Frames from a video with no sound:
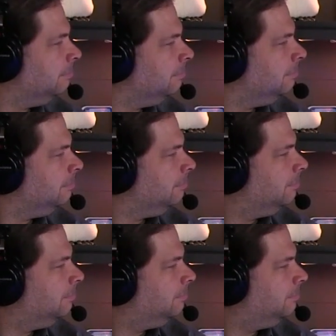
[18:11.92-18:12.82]

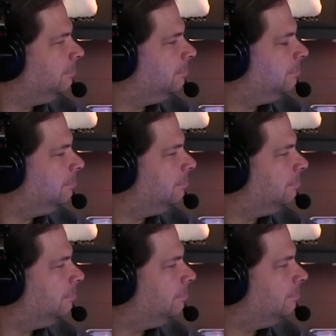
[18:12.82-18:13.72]

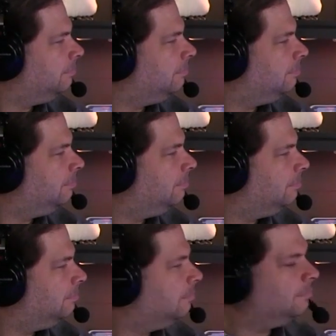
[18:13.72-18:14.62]

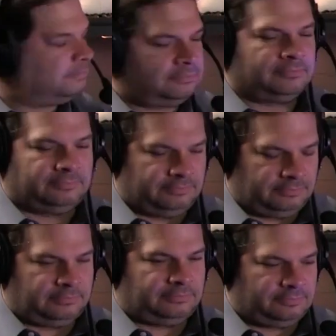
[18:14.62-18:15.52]

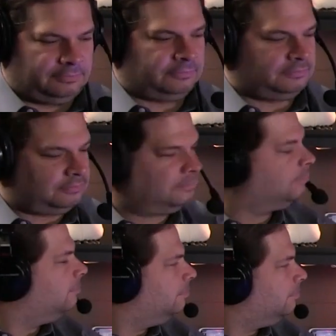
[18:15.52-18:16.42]

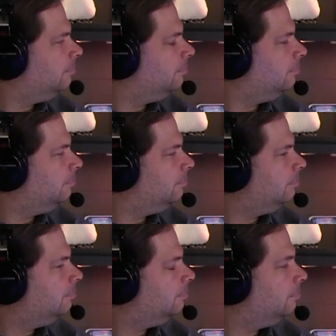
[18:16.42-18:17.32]

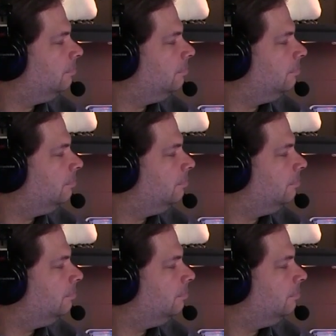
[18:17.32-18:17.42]
The person shown says nothing.